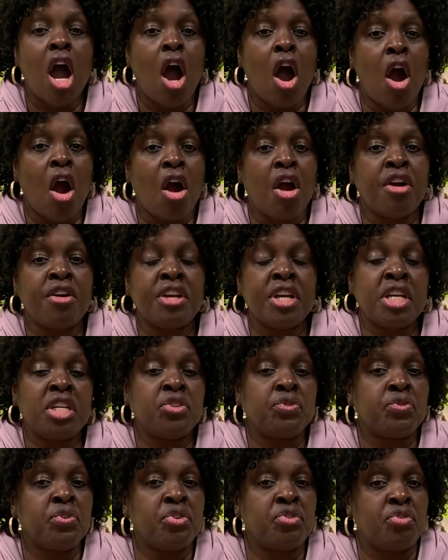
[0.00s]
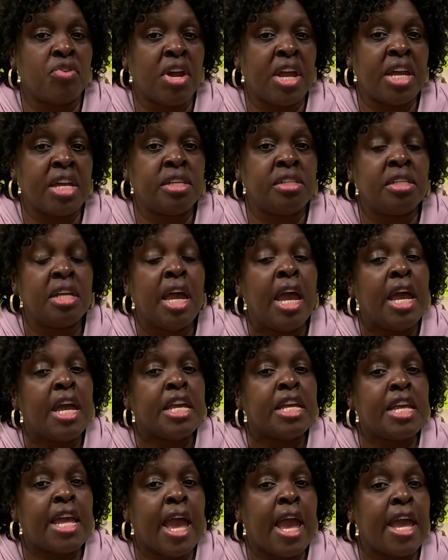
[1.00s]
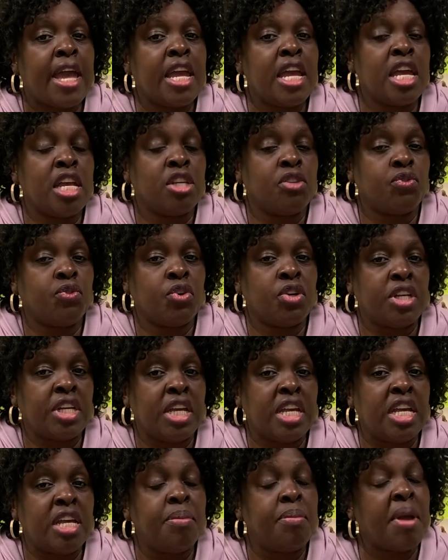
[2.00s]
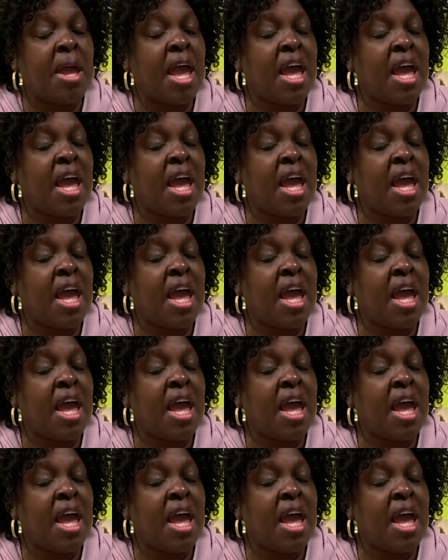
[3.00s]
R is for raised, K is for keep,